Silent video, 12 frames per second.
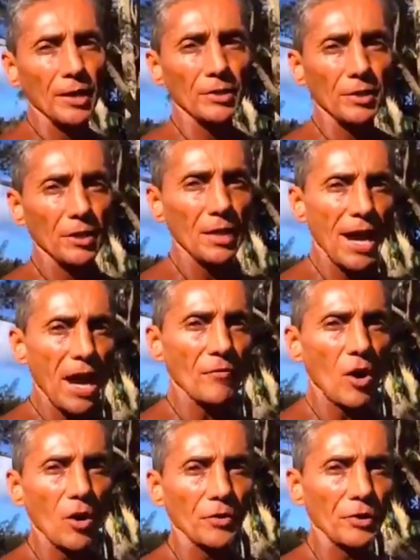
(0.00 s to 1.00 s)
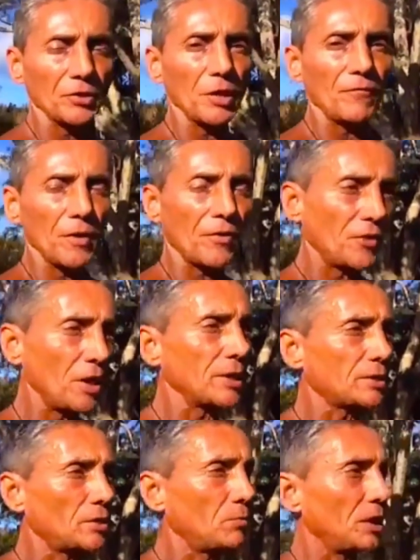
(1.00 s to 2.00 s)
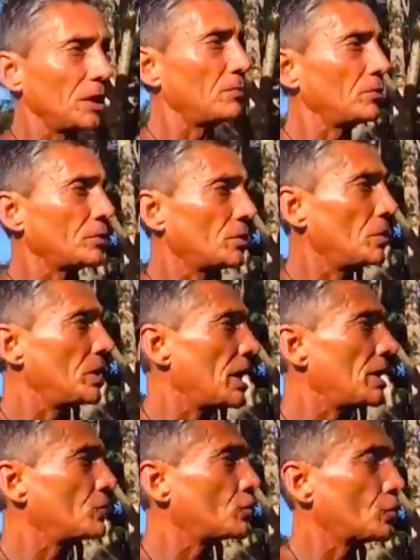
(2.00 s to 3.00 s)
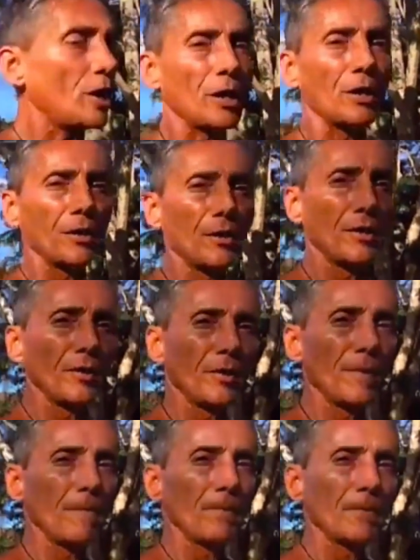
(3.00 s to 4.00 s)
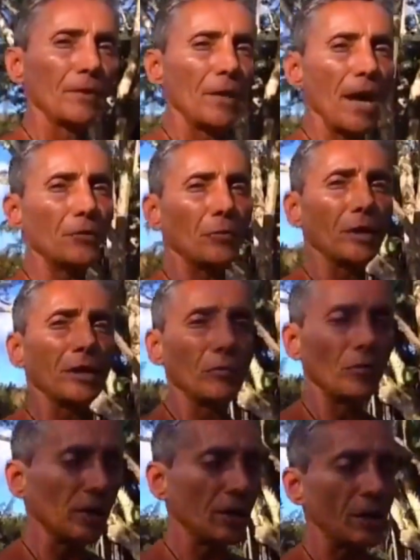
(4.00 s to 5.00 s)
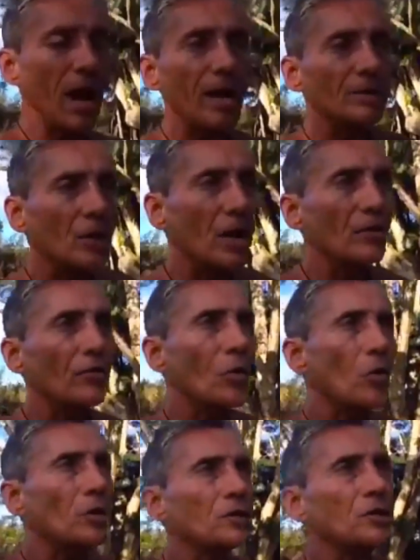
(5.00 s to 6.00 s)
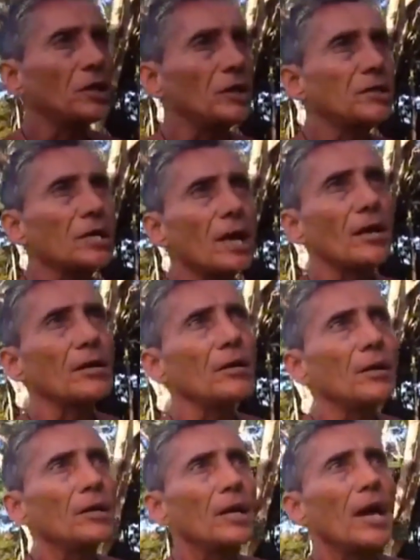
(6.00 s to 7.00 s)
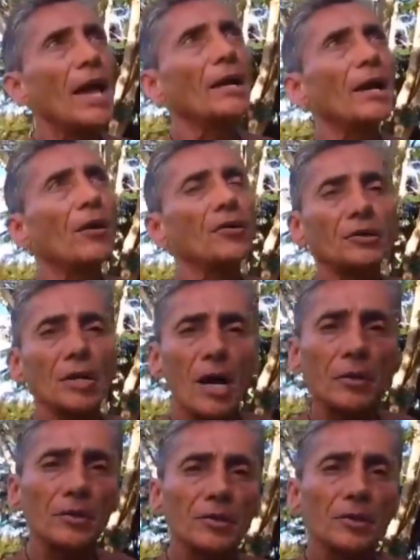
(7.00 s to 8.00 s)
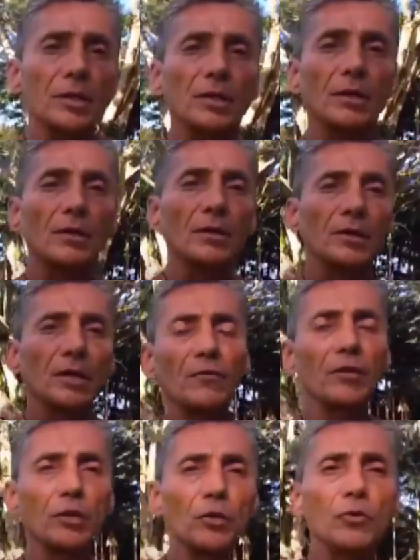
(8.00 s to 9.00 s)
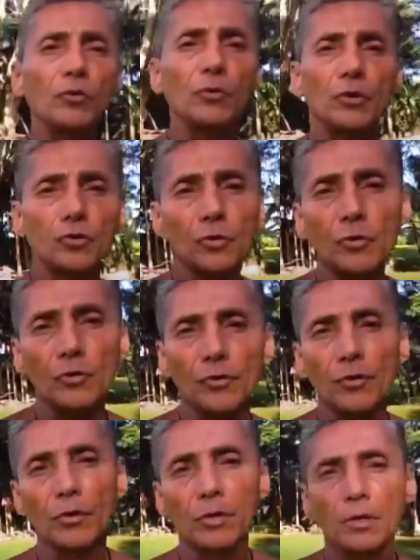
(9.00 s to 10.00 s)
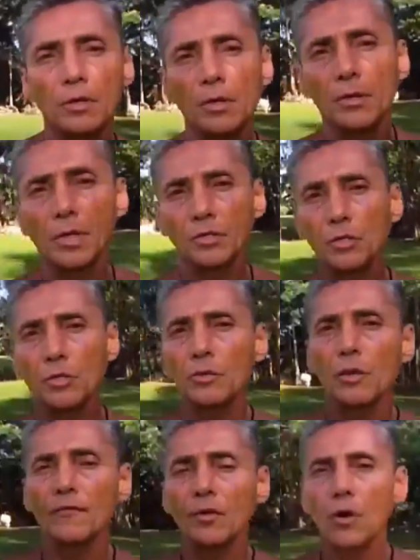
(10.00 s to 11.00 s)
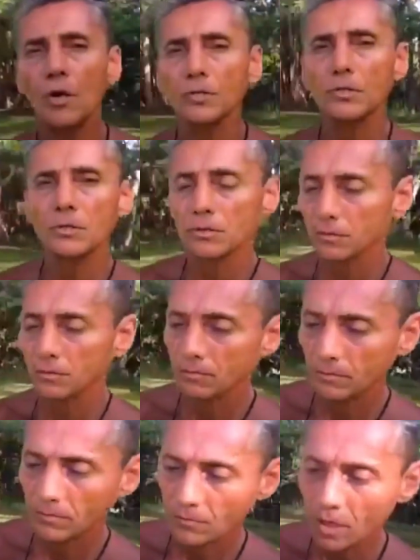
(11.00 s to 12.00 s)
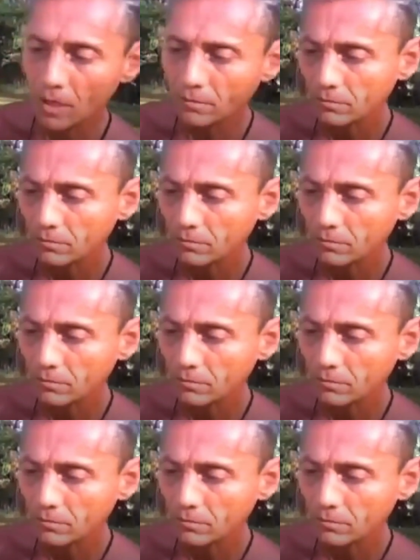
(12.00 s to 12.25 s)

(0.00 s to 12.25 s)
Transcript: You didn't have all these different things to be able to go ahead and share. You had to re realize on authorities and and aristocracy giving you the truth that you, of course, well,